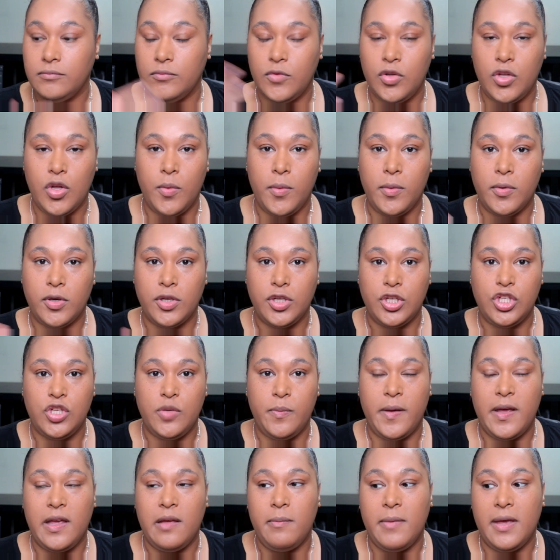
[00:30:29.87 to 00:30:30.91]
you know, we were going to do
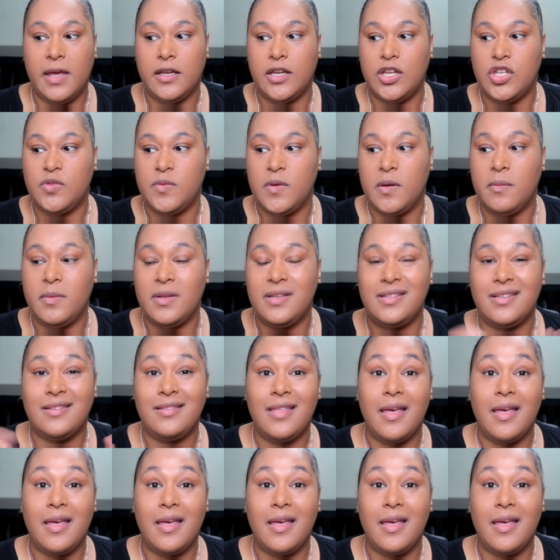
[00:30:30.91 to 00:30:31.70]
pain management. But he said,